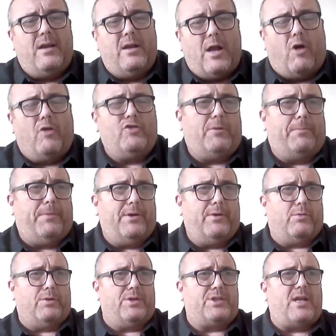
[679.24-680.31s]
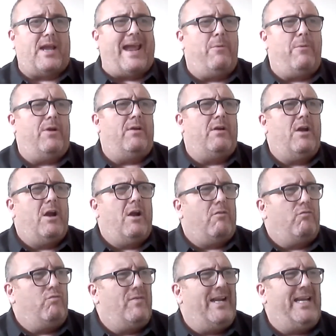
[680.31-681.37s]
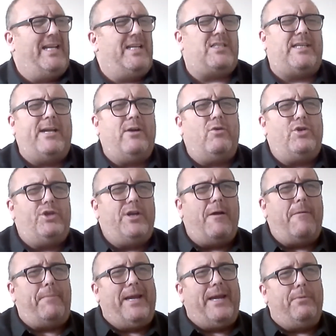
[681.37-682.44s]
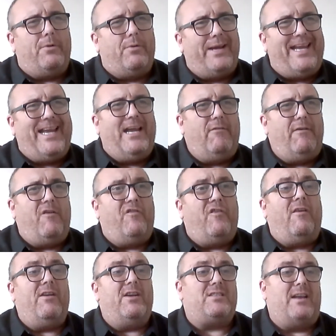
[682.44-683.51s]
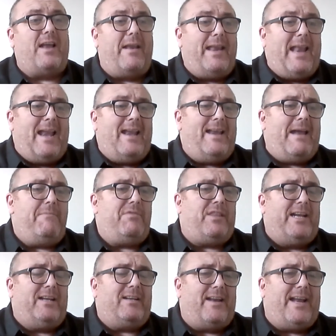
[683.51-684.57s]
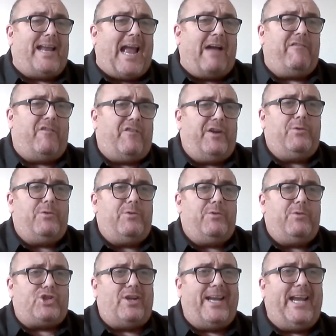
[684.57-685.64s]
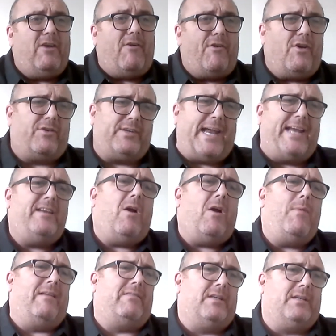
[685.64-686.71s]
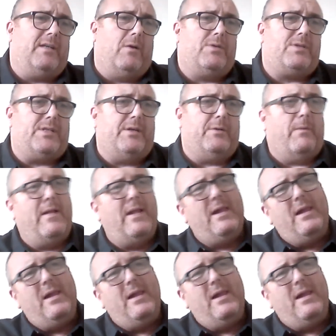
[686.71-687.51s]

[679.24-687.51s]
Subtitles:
entrepreneurs, our really skilled young people here in the forest and letting them think that they have a future here and they don't have to go to